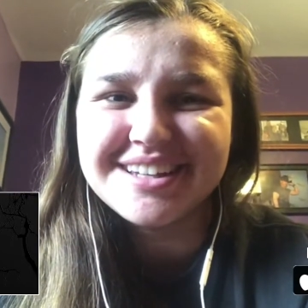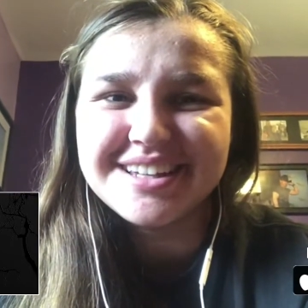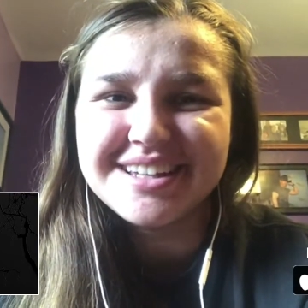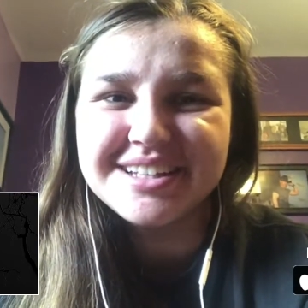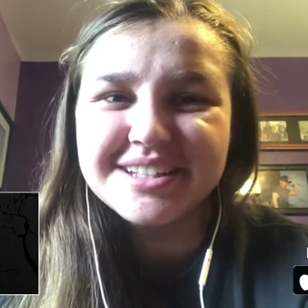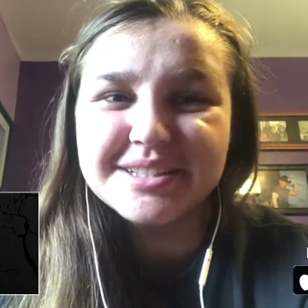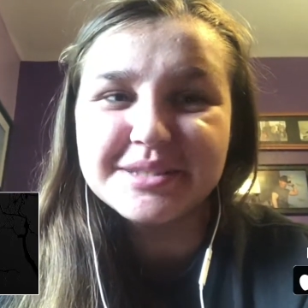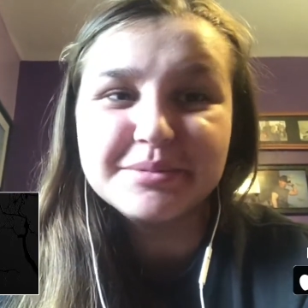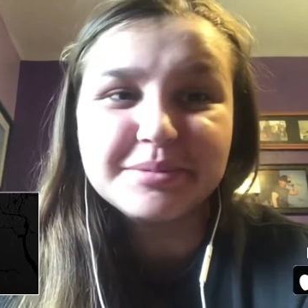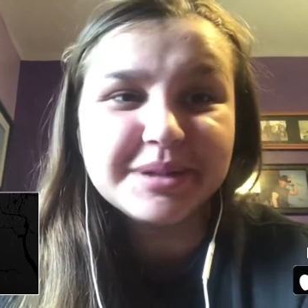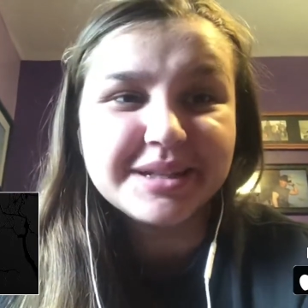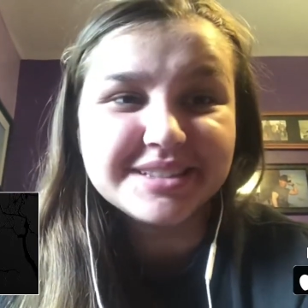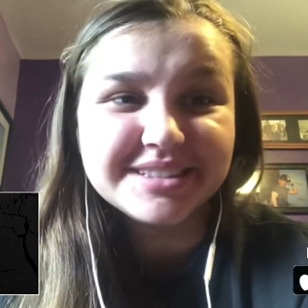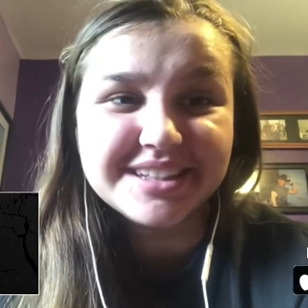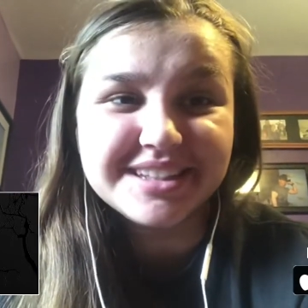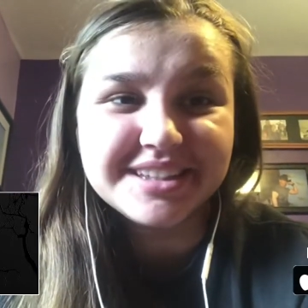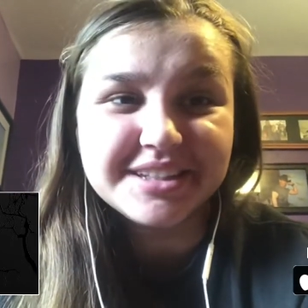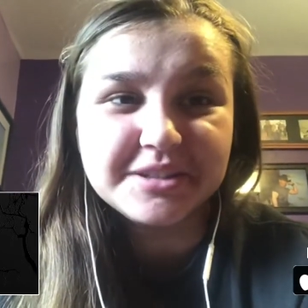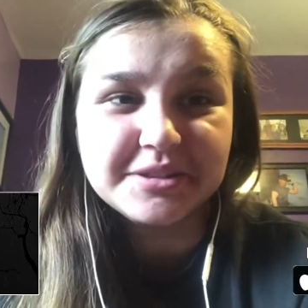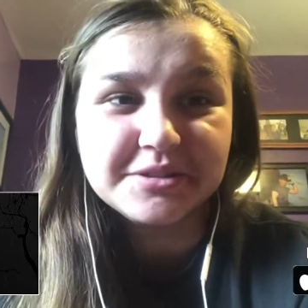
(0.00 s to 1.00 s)
because
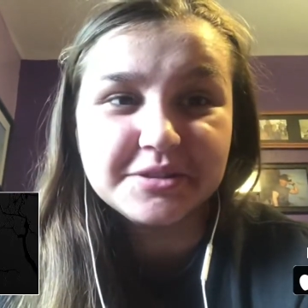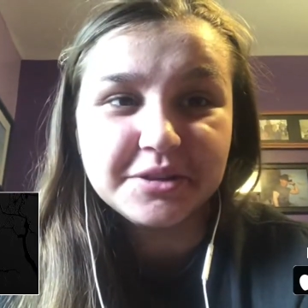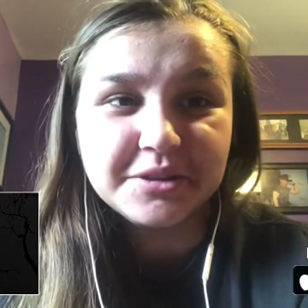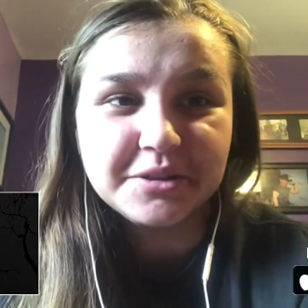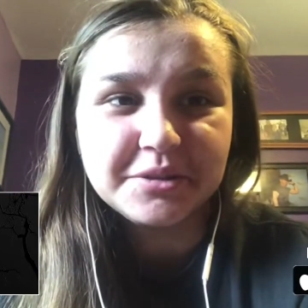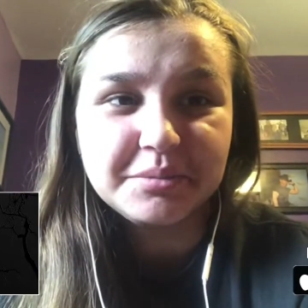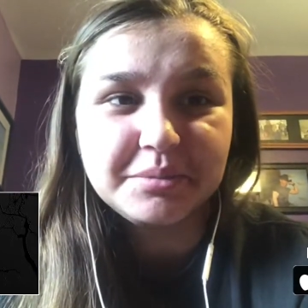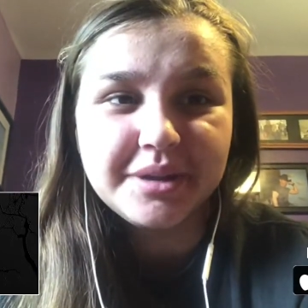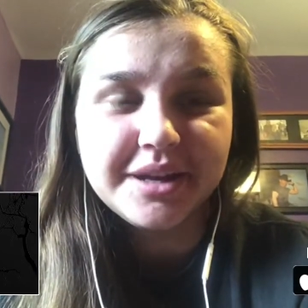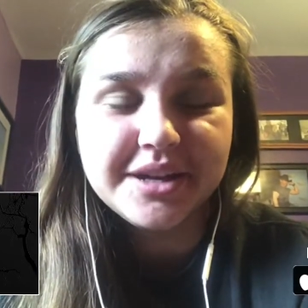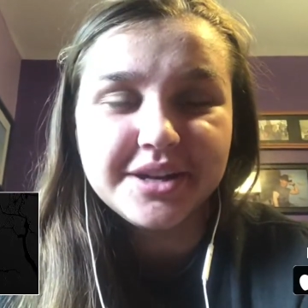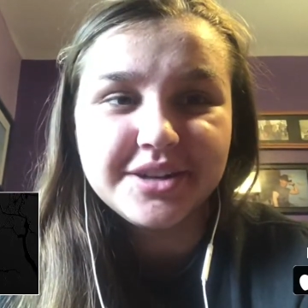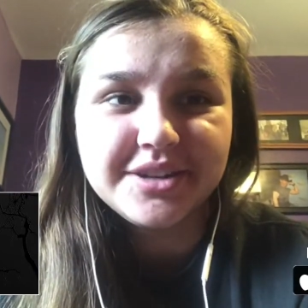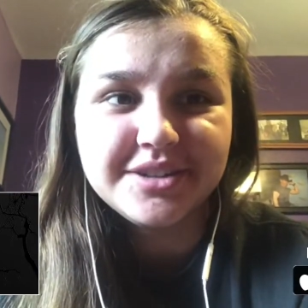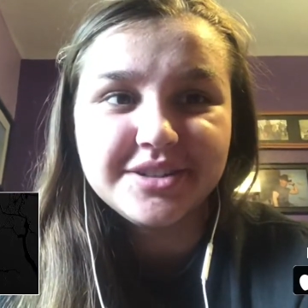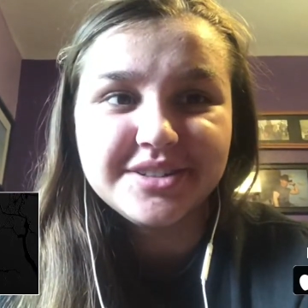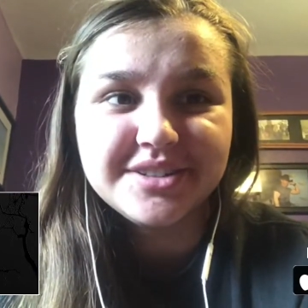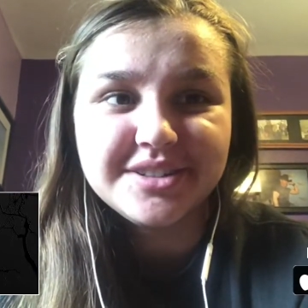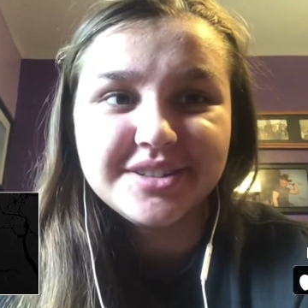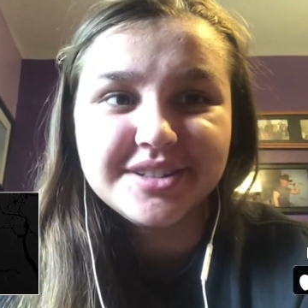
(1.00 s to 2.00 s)
I think
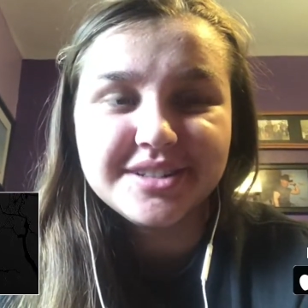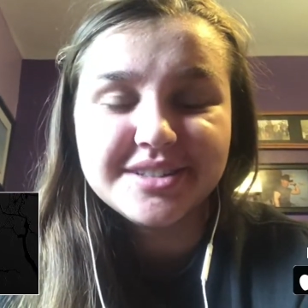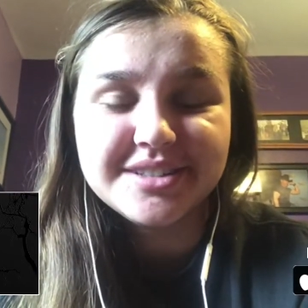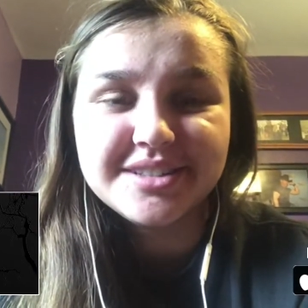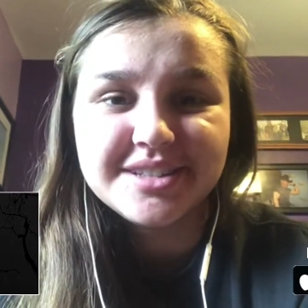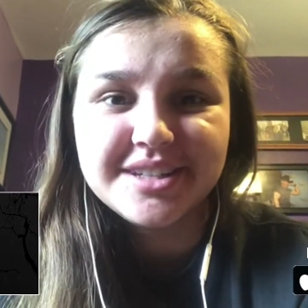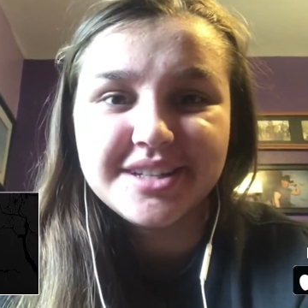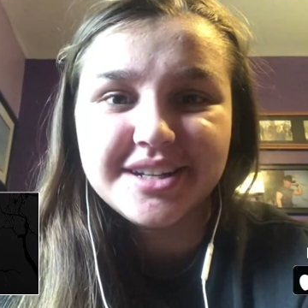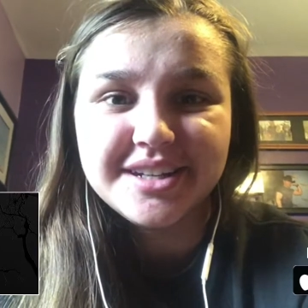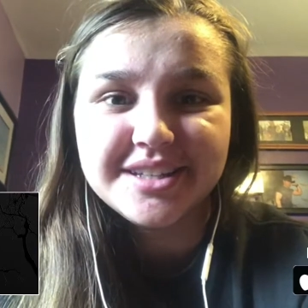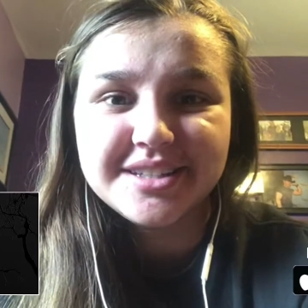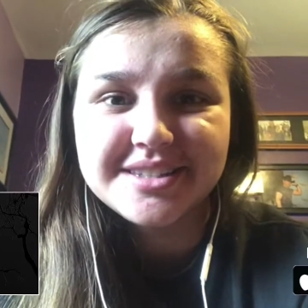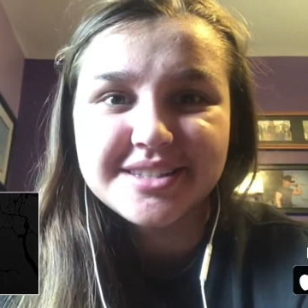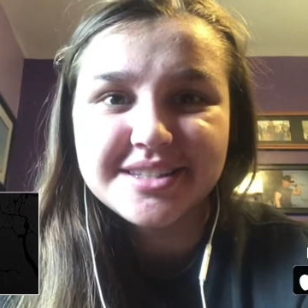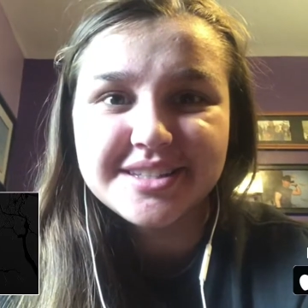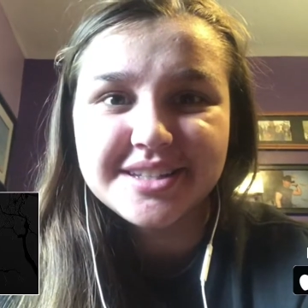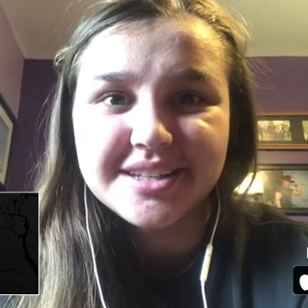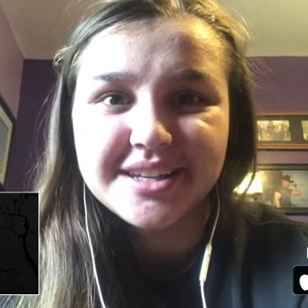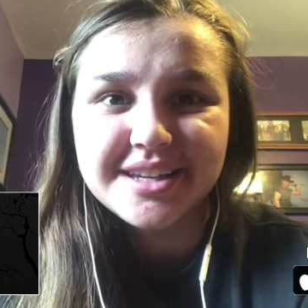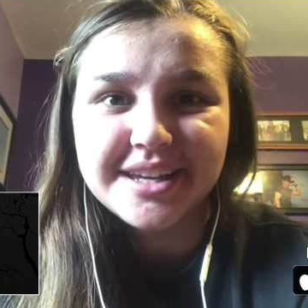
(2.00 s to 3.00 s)
Darkiplier is in it,